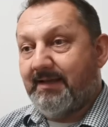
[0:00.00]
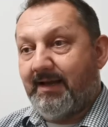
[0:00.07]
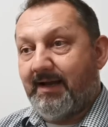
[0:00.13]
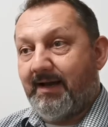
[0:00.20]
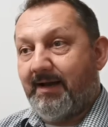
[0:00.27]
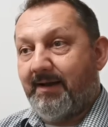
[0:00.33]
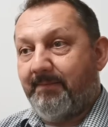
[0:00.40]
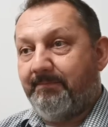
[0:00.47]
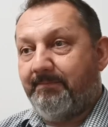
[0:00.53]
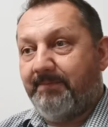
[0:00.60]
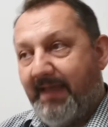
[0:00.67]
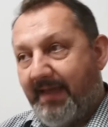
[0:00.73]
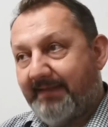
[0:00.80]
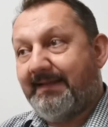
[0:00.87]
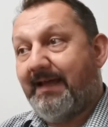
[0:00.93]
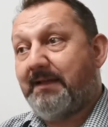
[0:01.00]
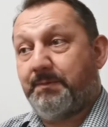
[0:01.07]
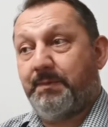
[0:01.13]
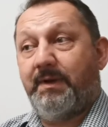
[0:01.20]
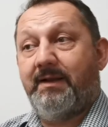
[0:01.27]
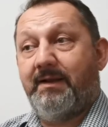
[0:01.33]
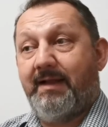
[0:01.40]
that
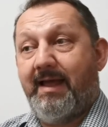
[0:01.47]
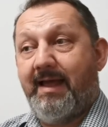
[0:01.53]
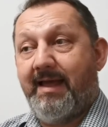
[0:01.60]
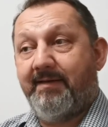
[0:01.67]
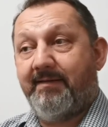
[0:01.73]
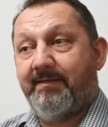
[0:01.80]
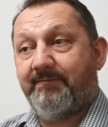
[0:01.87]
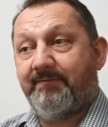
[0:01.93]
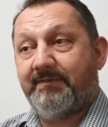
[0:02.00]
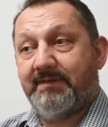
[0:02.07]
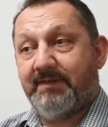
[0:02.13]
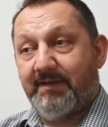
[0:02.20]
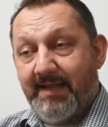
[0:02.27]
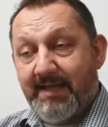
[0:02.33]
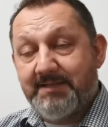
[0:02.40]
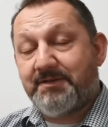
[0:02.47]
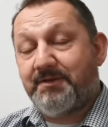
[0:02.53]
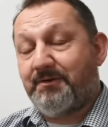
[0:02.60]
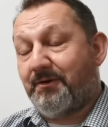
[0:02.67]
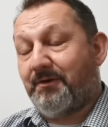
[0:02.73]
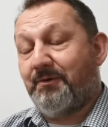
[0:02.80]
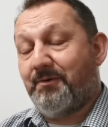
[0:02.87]
will have the
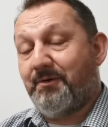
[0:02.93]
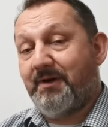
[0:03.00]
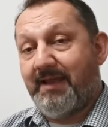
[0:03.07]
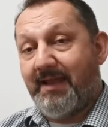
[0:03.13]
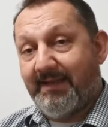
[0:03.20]
lesser glory,